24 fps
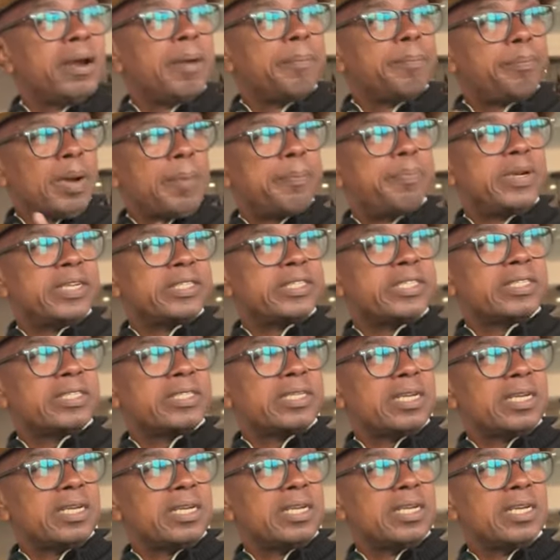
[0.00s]

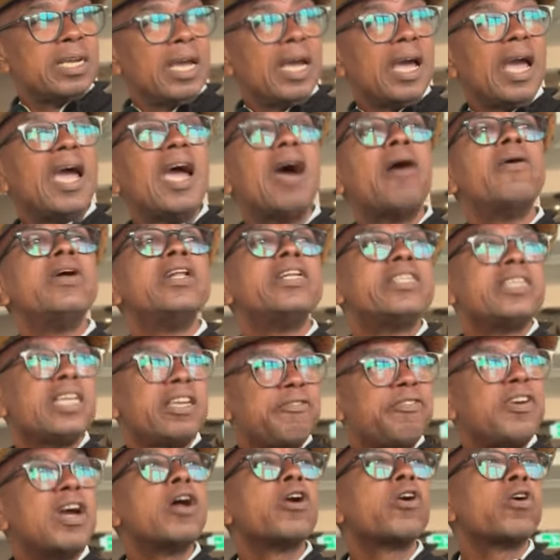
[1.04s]
publicity, I will
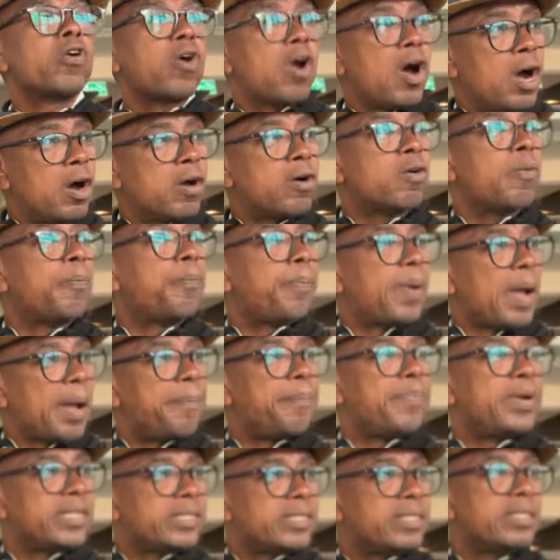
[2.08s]
give a wrong
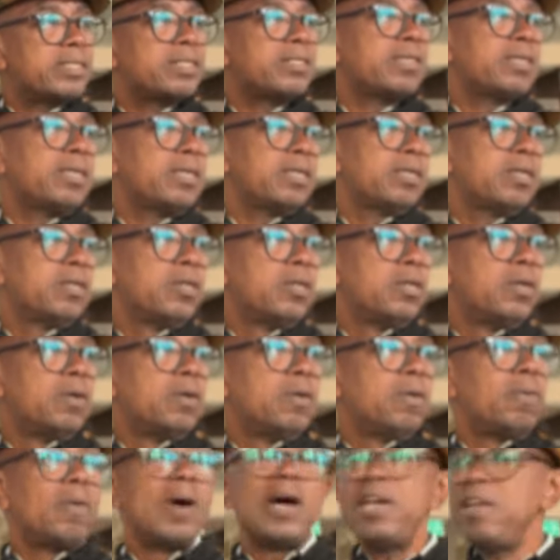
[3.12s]
publicity,
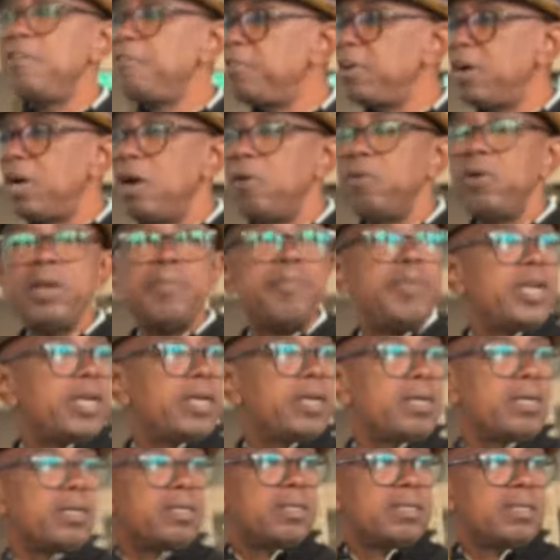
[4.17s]
whatever I will
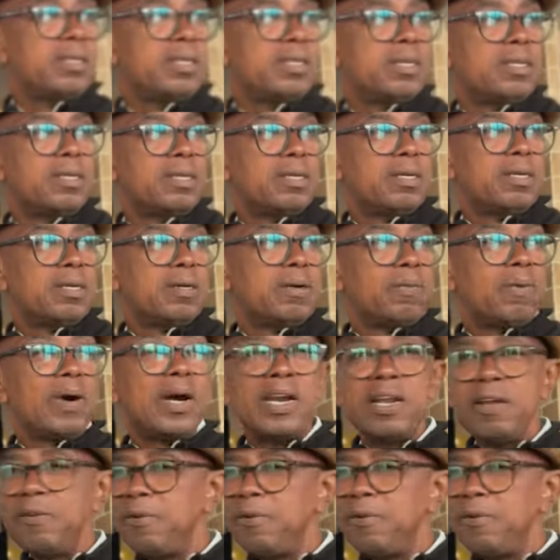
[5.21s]
be, My